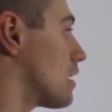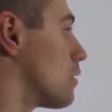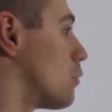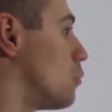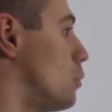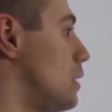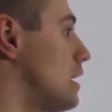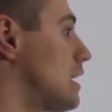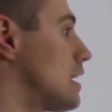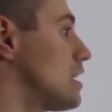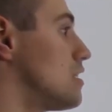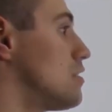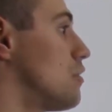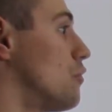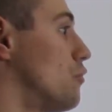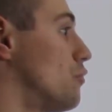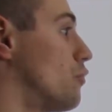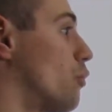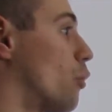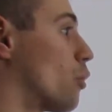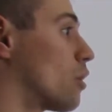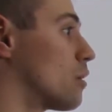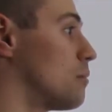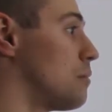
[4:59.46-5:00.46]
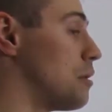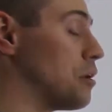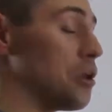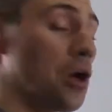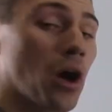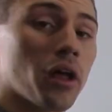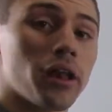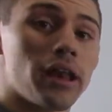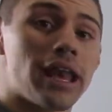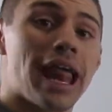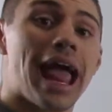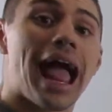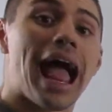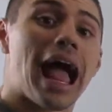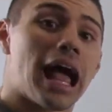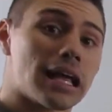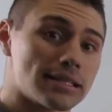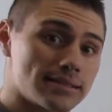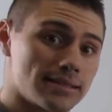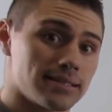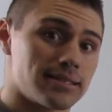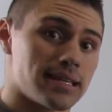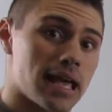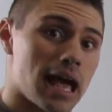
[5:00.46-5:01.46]
we can form not an
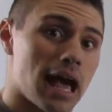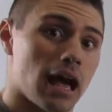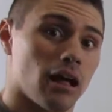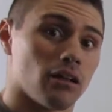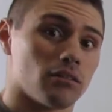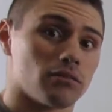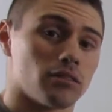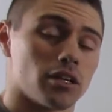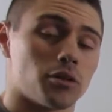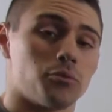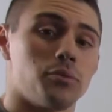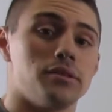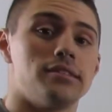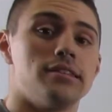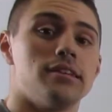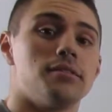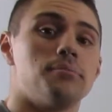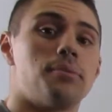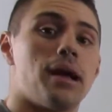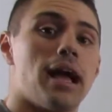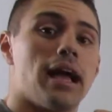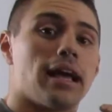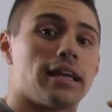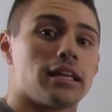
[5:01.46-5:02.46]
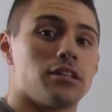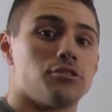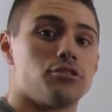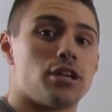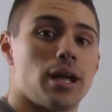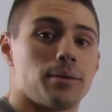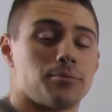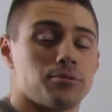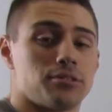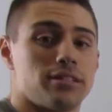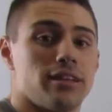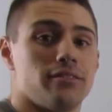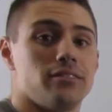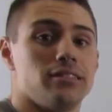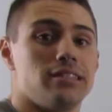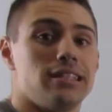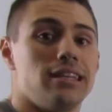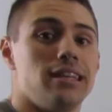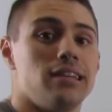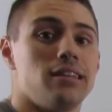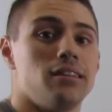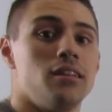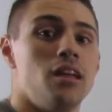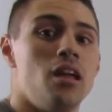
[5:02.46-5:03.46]
acetal like we did back in chapter
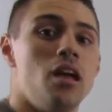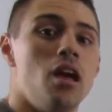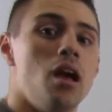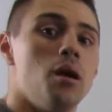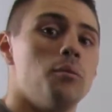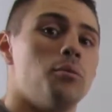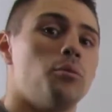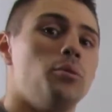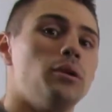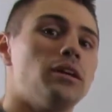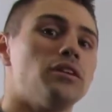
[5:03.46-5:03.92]
17, but we